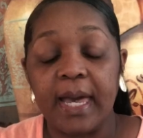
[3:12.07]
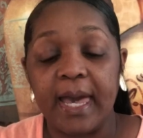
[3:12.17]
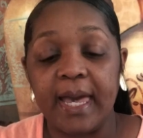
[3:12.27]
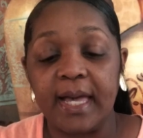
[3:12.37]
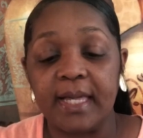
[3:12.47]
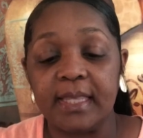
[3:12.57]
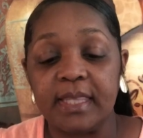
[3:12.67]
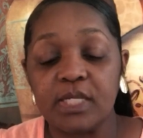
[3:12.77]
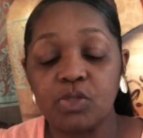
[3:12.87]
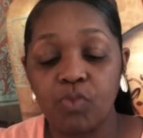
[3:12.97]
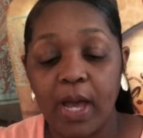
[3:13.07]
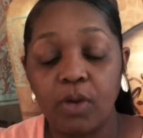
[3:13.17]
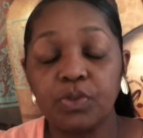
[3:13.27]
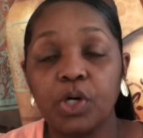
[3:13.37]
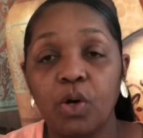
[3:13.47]
and this
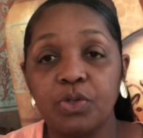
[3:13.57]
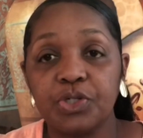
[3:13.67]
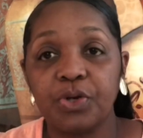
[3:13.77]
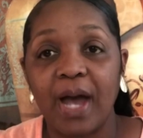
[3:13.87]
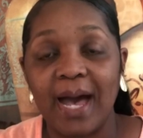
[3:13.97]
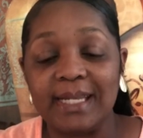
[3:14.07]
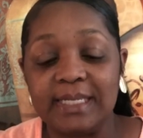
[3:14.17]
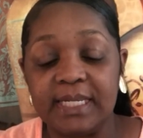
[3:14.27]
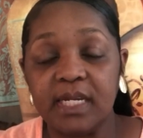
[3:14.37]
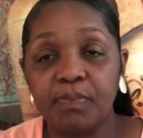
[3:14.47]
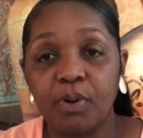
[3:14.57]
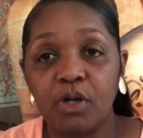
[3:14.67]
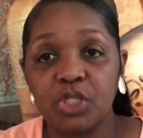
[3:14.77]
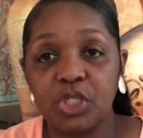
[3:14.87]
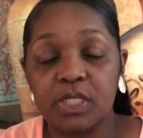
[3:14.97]
round coaster I did
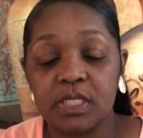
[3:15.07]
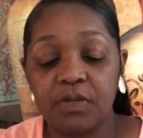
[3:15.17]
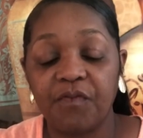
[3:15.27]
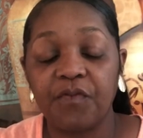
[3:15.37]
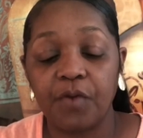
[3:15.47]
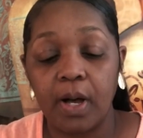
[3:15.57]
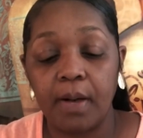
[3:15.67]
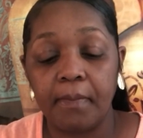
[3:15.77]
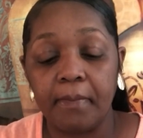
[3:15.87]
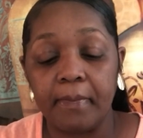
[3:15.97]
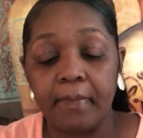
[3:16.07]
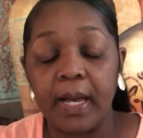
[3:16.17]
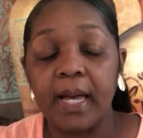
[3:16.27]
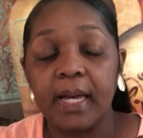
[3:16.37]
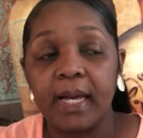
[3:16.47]
purchase from